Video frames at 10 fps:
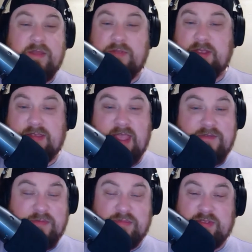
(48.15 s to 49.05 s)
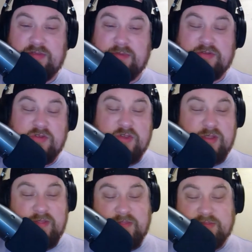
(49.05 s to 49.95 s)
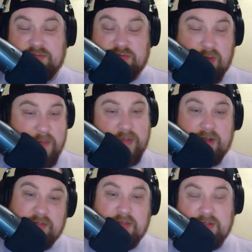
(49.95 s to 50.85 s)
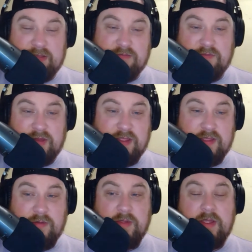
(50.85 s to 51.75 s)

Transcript: If you guys haven't, please make sure you're hitting the subscribe button at the end of this video.